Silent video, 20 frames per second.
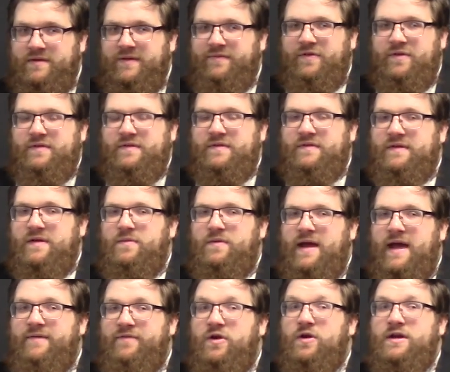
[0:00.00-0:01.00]
differences. They
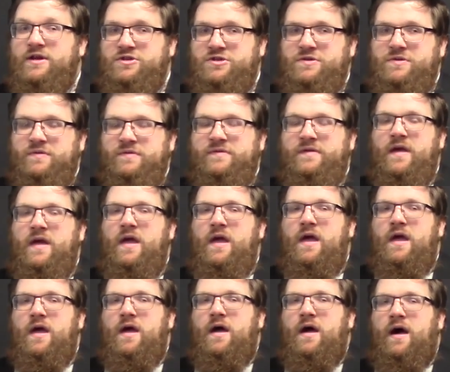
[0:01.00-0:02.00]
would have their issues
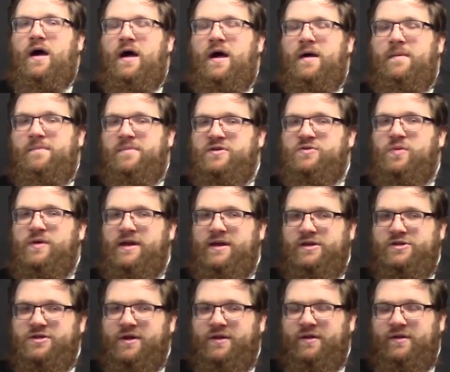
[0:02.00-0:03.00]
between
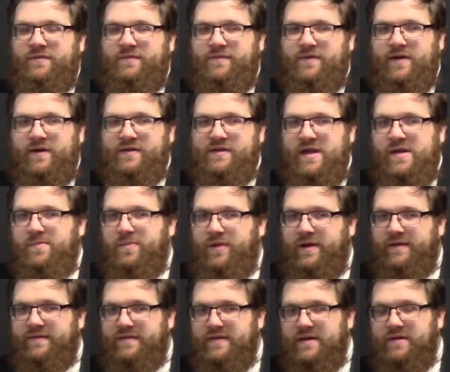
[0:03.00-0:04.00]
each other. For
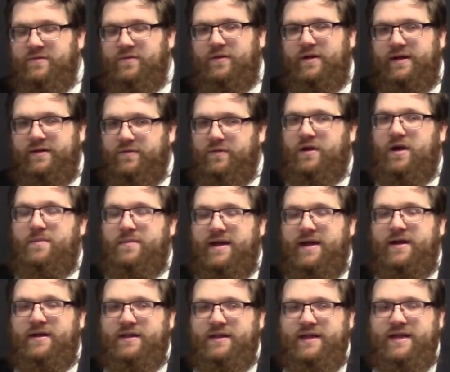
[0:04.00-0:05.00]
example, as the Israelites were
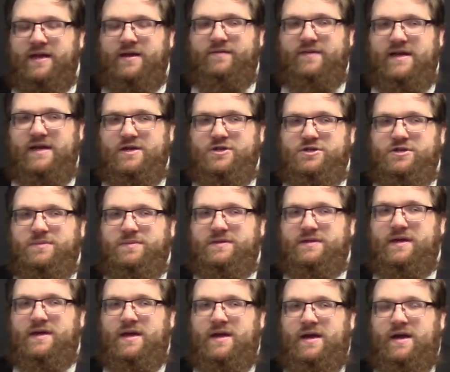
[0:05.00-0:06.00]
coming out of the land of
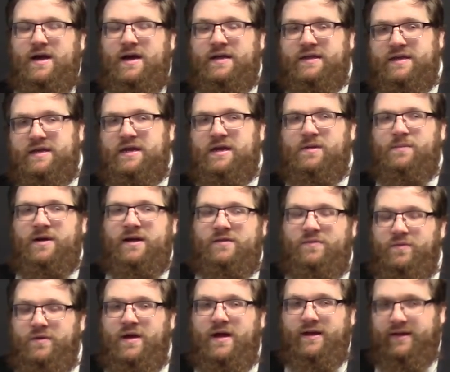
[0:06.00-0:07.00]
Egypt, the
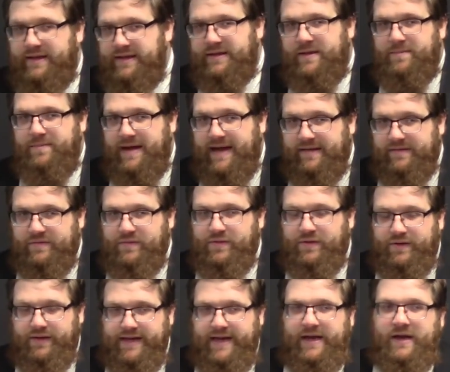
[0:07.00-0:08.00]
Edomites would not let them pass through
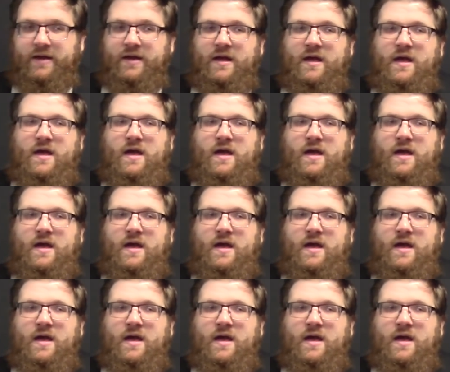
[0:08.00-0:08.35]
the land.